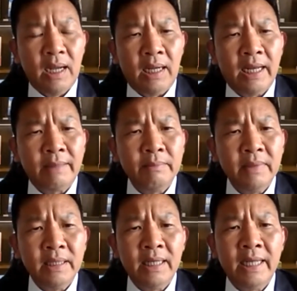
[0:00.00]
Let
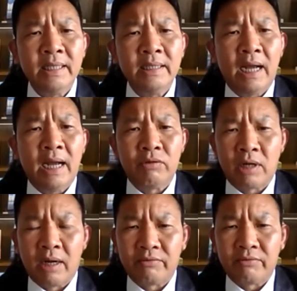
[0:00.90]
me link our
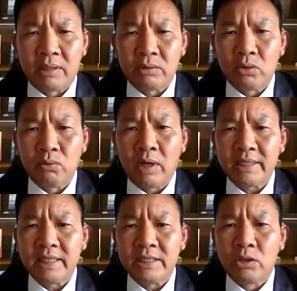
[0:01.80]
conference to
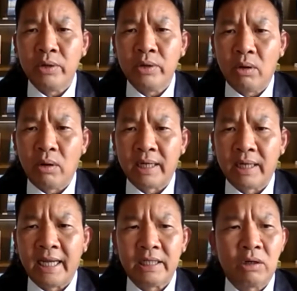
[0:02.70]
what is going on
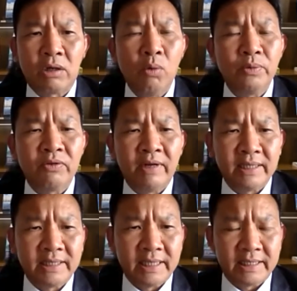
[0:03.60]
at the
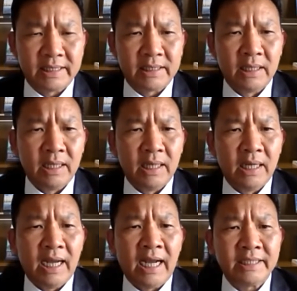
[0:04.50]
COP26,
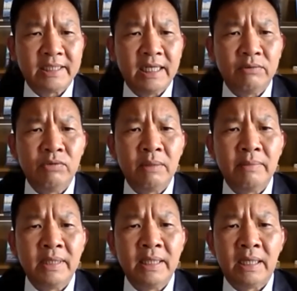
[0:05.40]
as it will
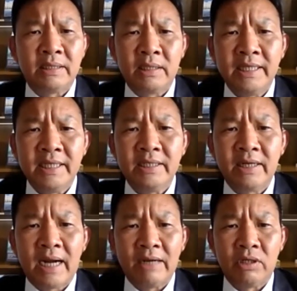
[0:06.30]
be a key
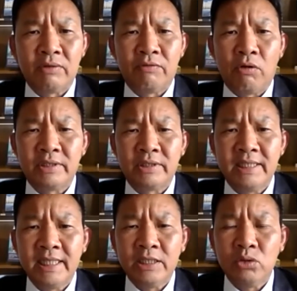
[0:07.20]
driver for
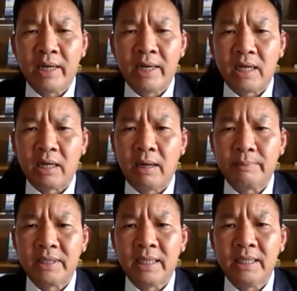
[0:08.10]
CCUS
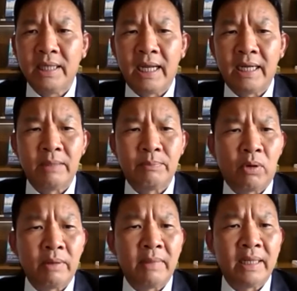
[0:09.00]
adoption and
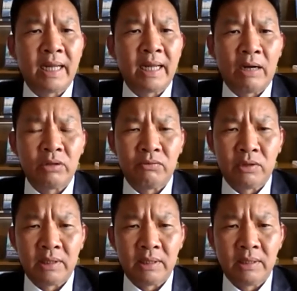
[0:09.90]
deployment around the
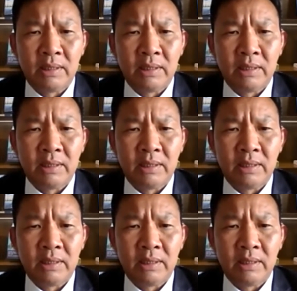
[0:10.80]
world.